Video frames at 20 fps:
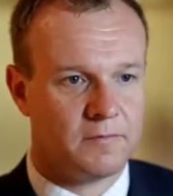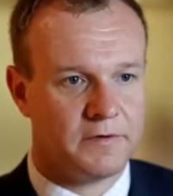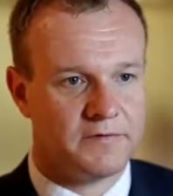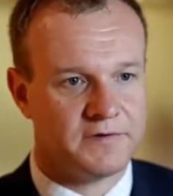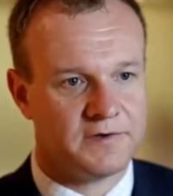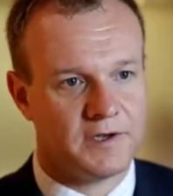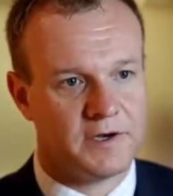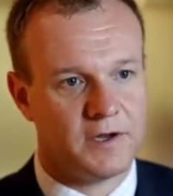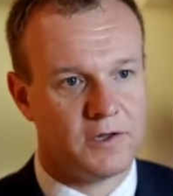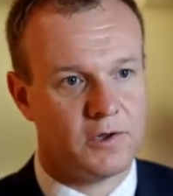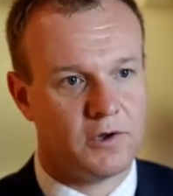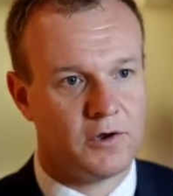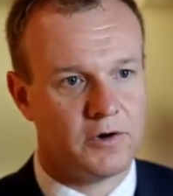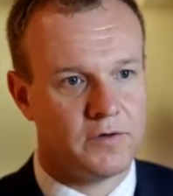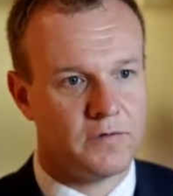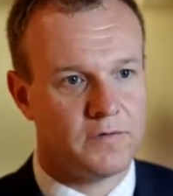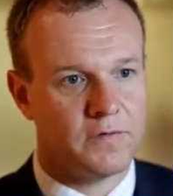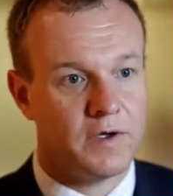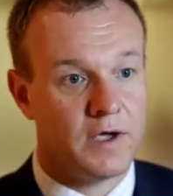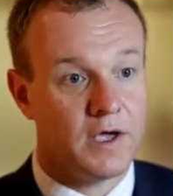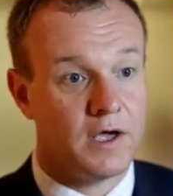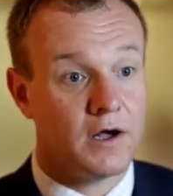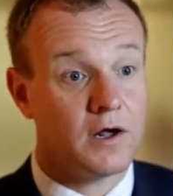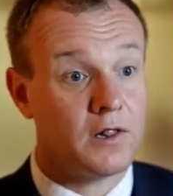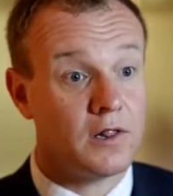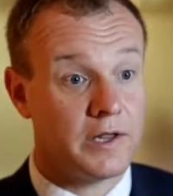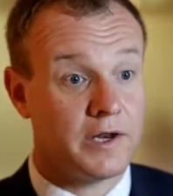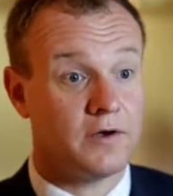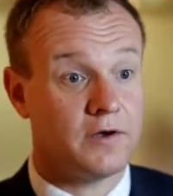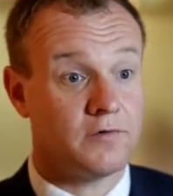We've seen a lot of
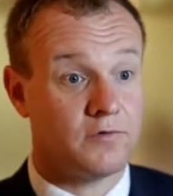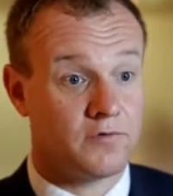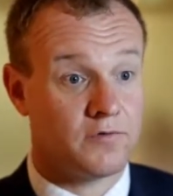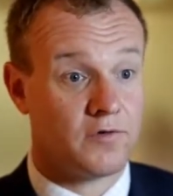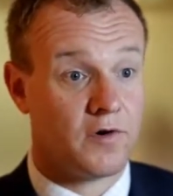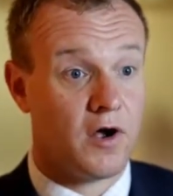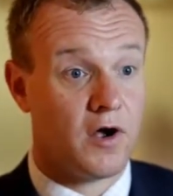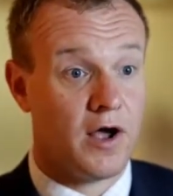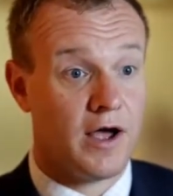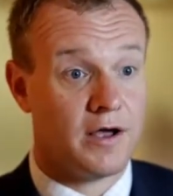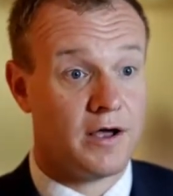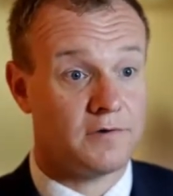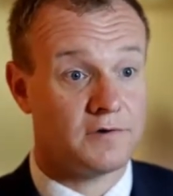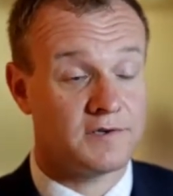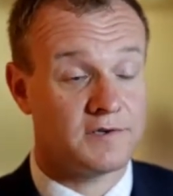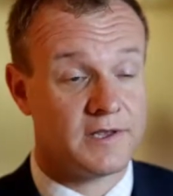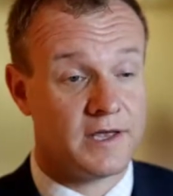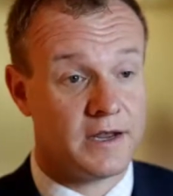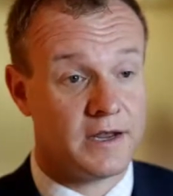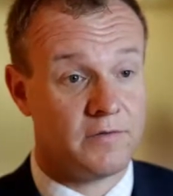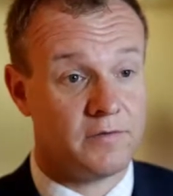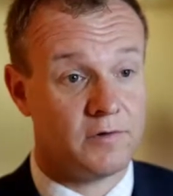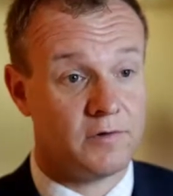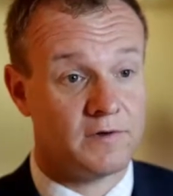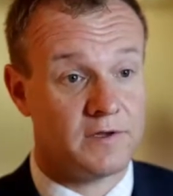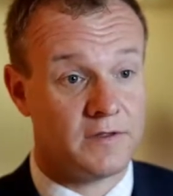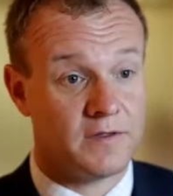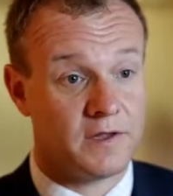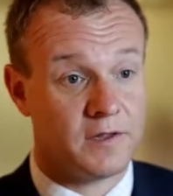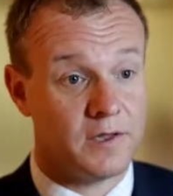clinical trials that have
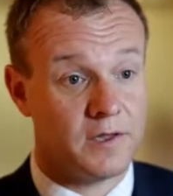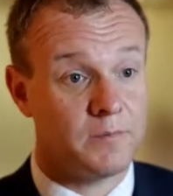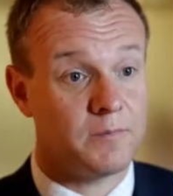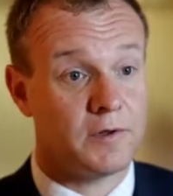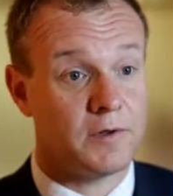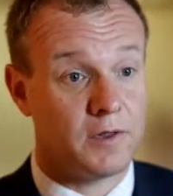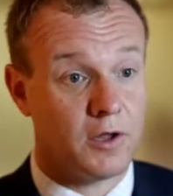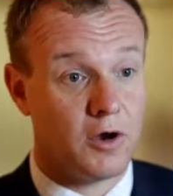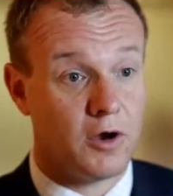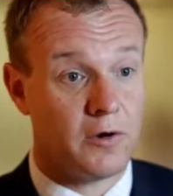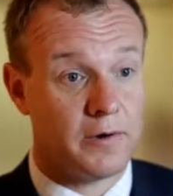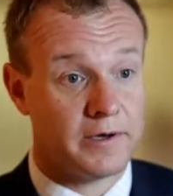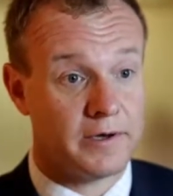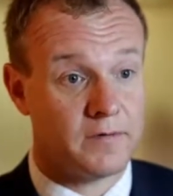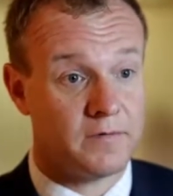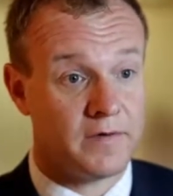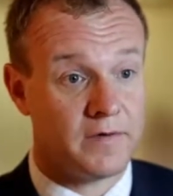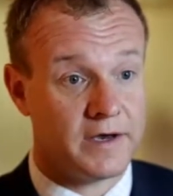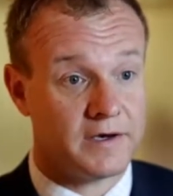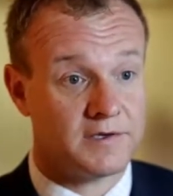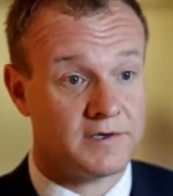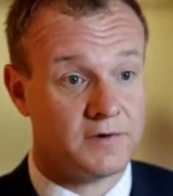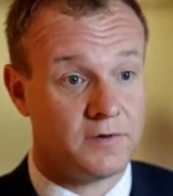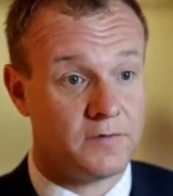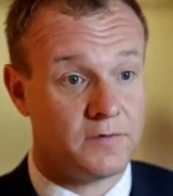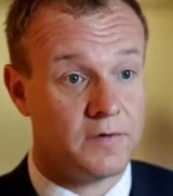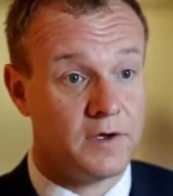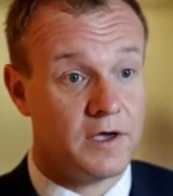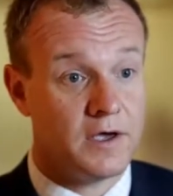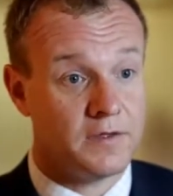looked at the lipid-lowering effects
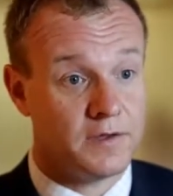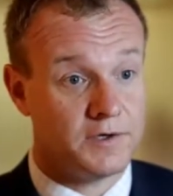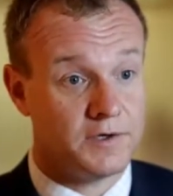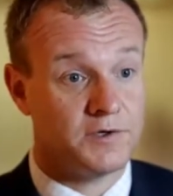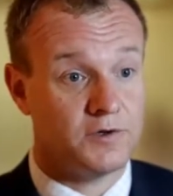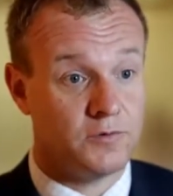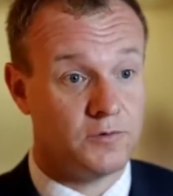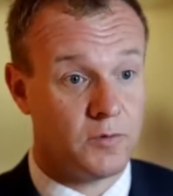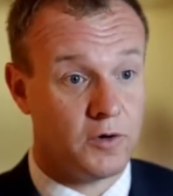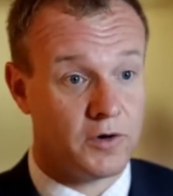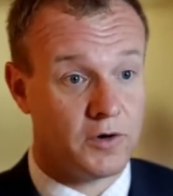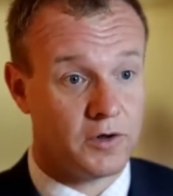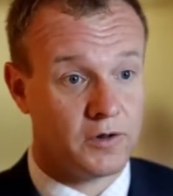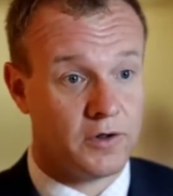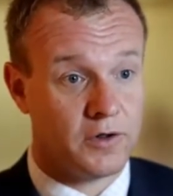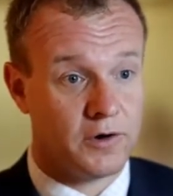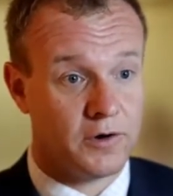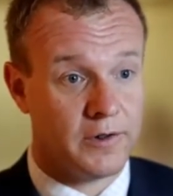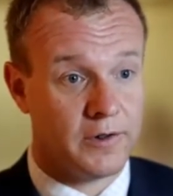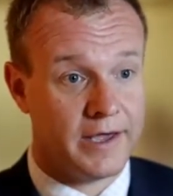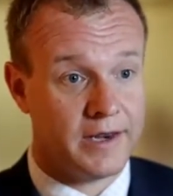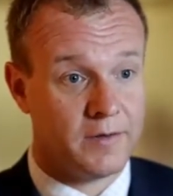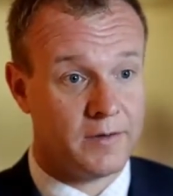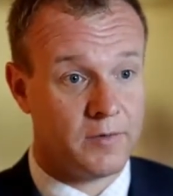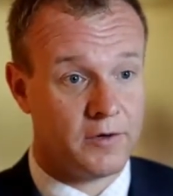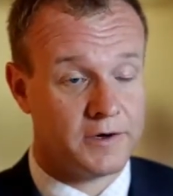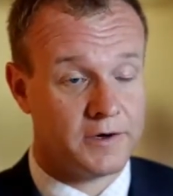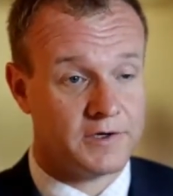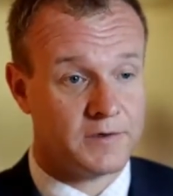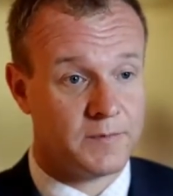of these new monoclonal
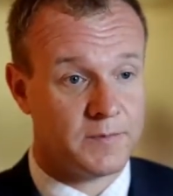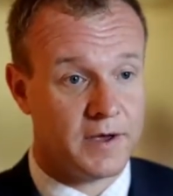antibodies.